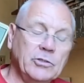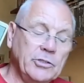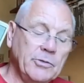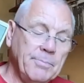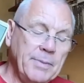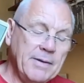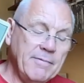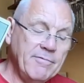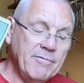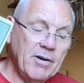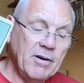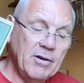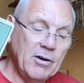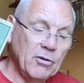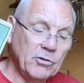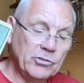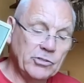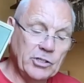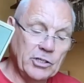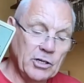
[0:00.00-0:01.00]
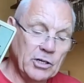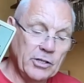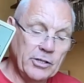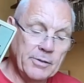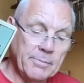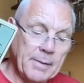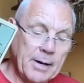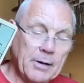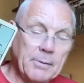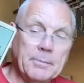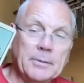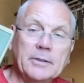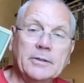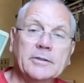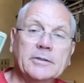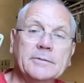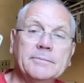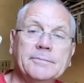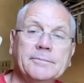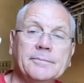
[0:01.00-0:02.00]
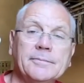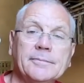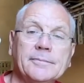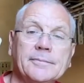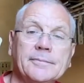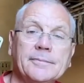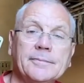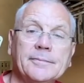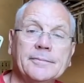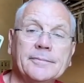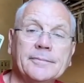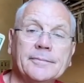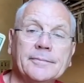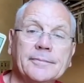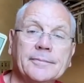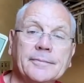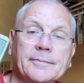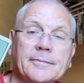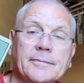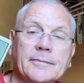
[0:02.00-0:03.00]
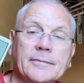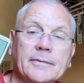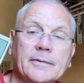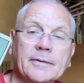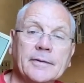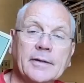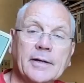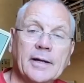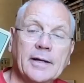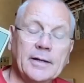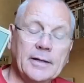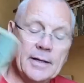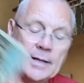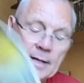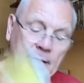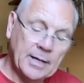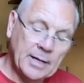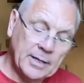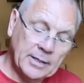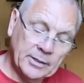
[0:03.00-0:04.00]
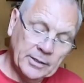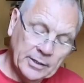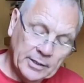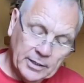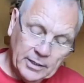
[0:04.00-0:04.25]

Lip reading: you're being very logical at the moment. Okay, and